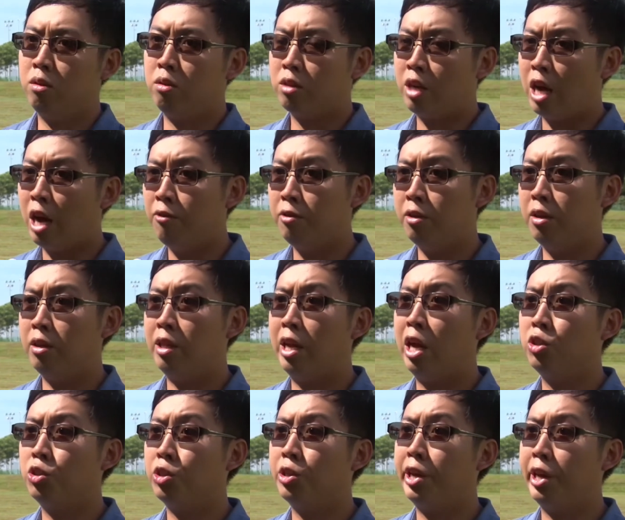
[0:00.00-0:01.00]
cover
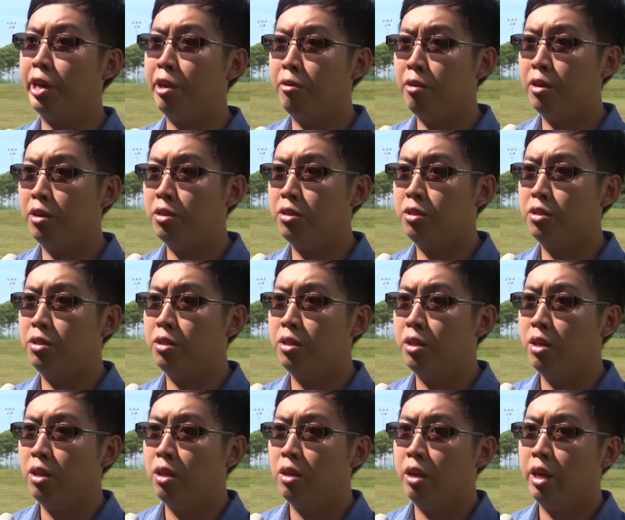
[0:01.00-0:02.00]
larger areas
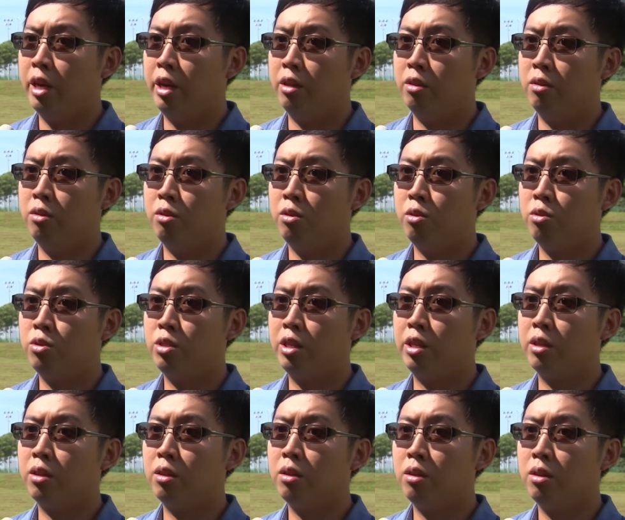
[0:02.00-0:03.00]
and
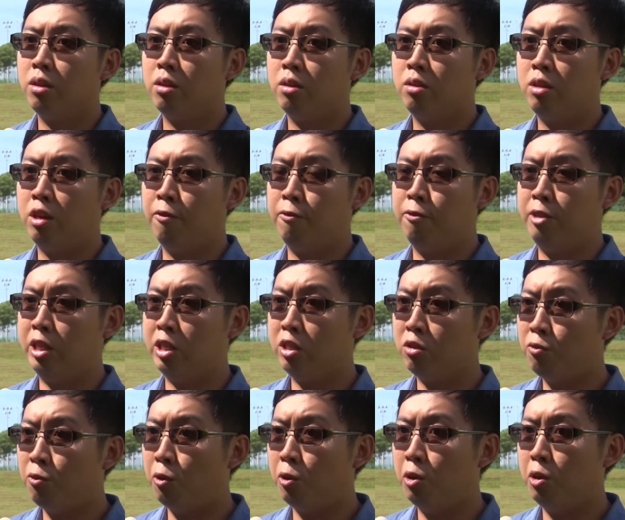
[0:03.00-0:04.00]
using the,
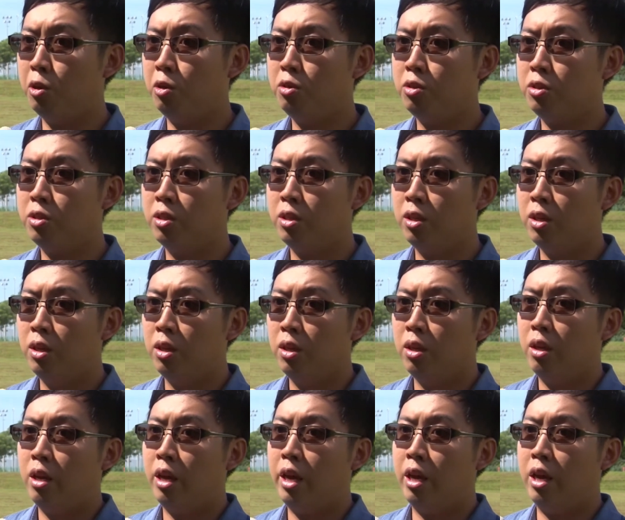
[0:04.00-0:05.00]
these photos
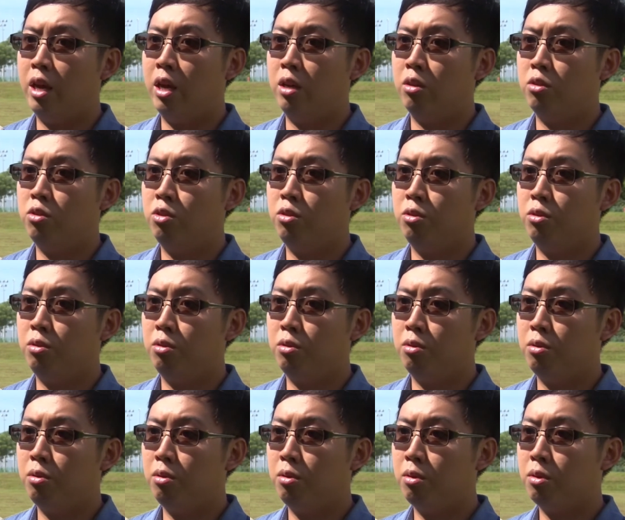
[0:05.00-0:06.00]
uh,
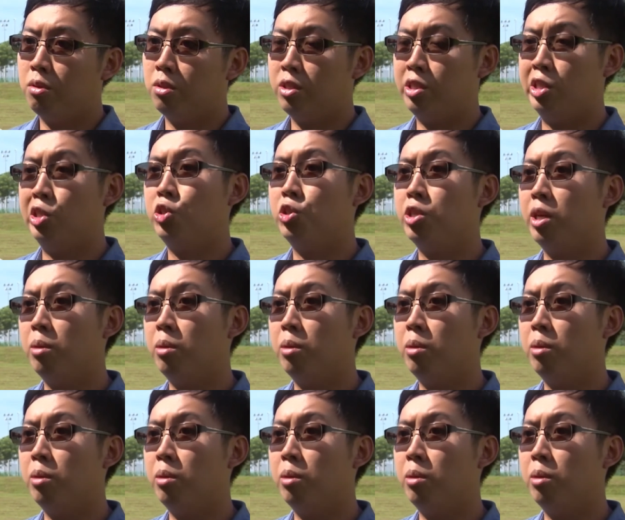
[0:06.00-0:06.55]
to stitch them